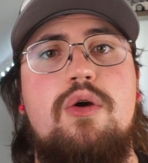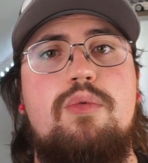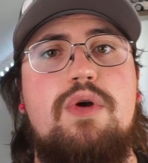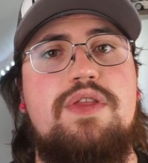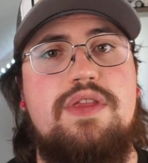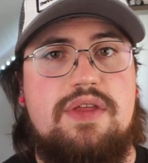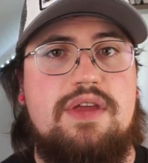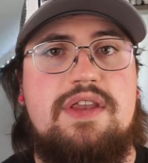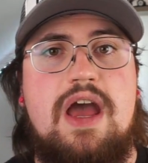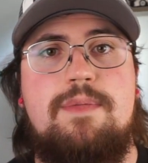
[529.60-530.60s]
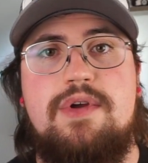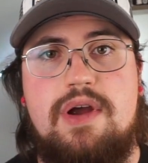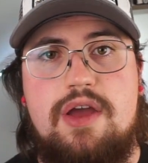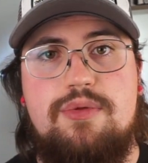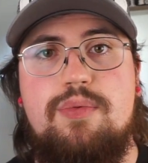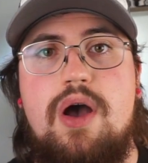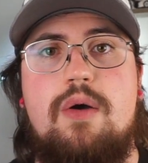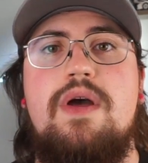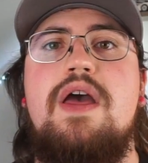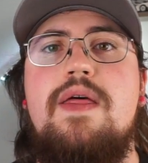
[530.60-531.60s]
with this adapter as
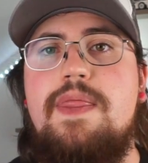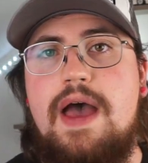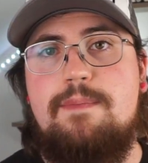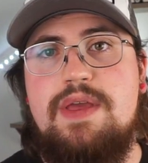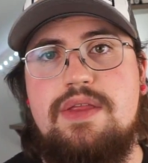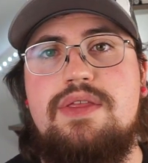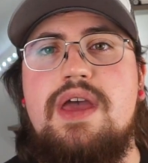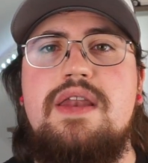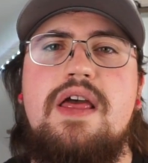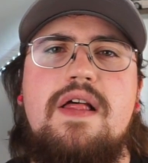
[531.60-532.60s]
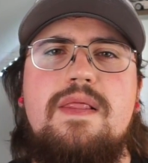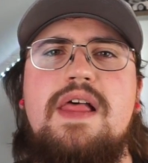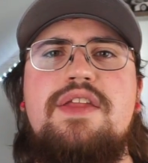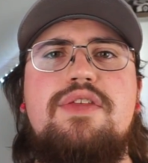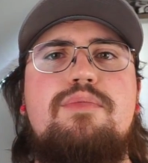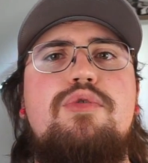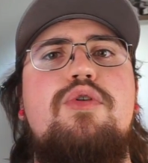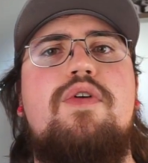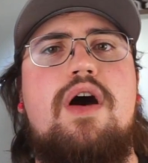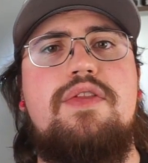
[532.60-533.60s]
well. That being said, let's
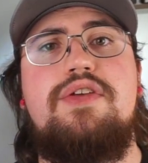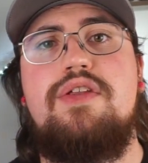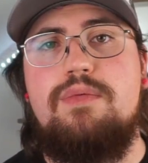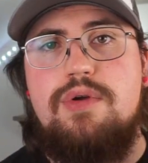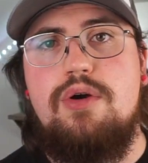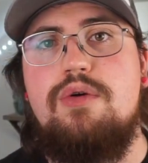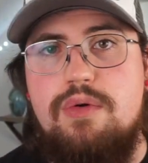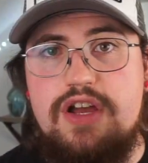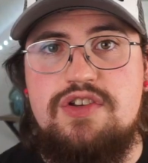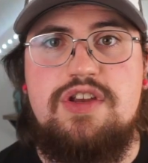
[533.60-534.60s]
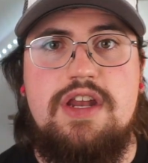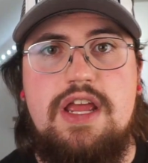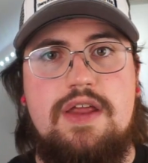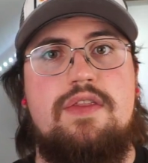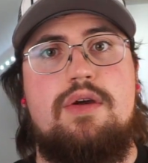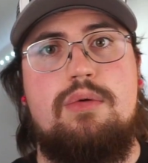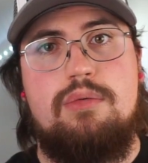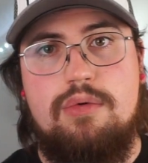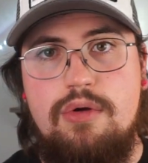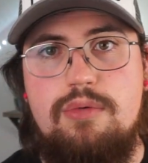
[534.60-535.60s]
move on to the real question in the
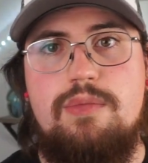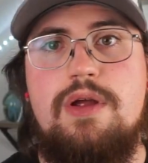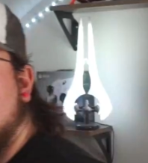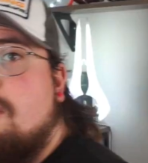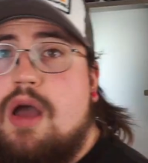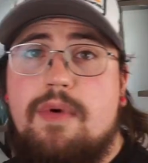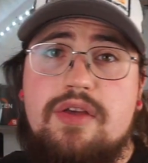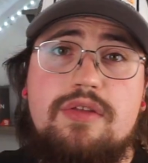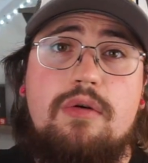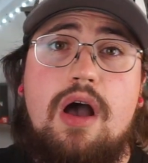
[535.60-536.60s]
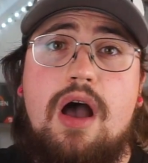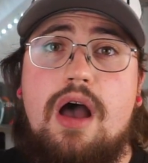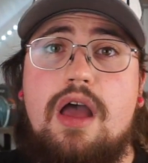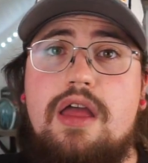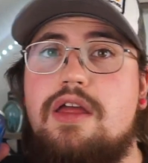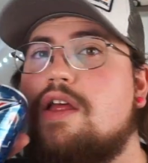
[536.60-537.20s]
room. Why am I so hot?